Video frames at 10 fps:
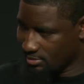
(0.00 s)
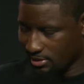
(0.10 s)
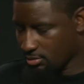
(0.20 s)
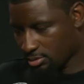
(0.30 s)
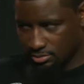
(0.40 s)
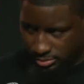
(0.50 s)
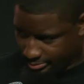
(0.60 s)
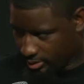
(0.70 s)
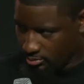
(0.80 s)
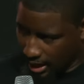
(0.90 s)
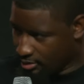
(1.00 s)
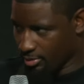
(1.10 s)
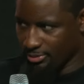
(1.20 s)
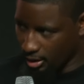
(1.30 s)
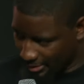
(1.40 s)
Like, I know what
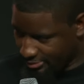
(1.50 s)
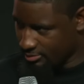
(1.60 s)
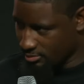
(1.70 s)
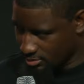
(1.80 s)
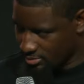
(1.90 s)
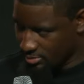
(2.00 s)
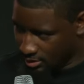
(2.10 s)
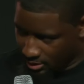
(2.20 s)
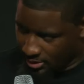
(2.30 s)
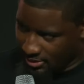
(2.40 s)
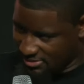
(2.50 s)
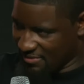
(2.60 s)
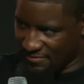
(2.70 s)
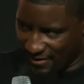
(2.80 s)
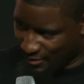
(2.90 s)
I'm talking about. It's
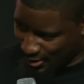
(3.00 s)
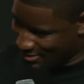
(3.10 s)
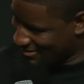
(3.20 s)
75 hard.